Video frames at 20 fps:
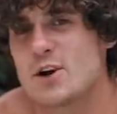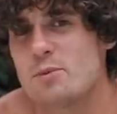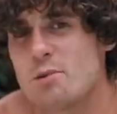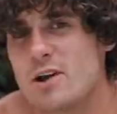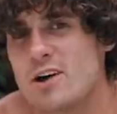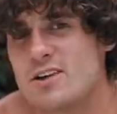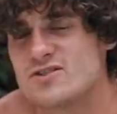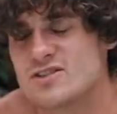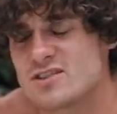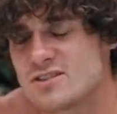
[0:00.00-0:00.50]
or
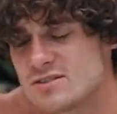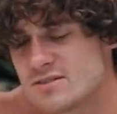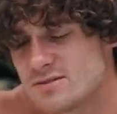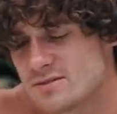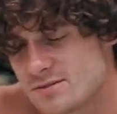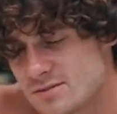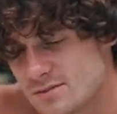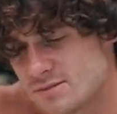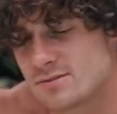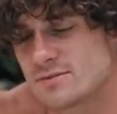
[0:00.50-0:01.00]
blondes?
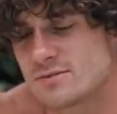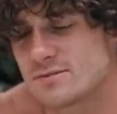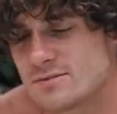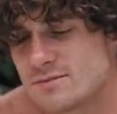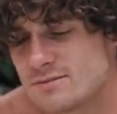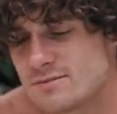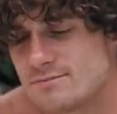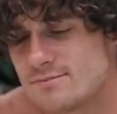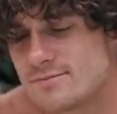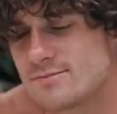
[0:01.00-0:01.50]

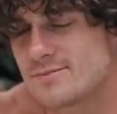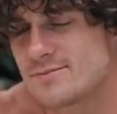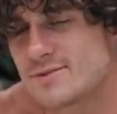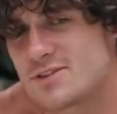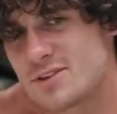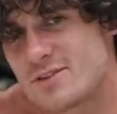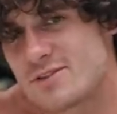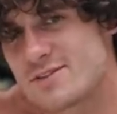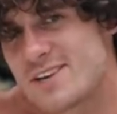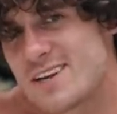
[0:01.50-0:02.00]

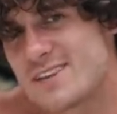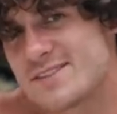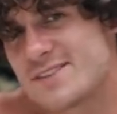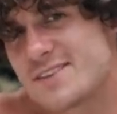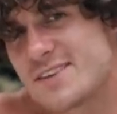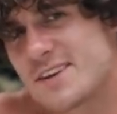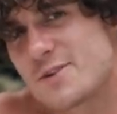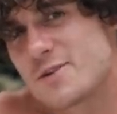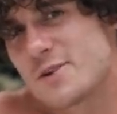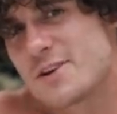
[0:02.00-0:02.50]
Just
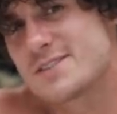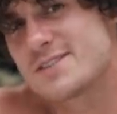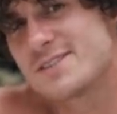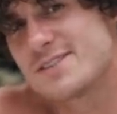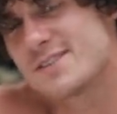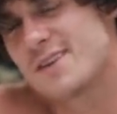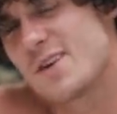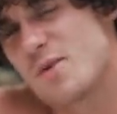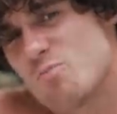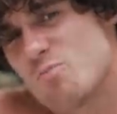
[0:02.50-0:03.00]
answered that question.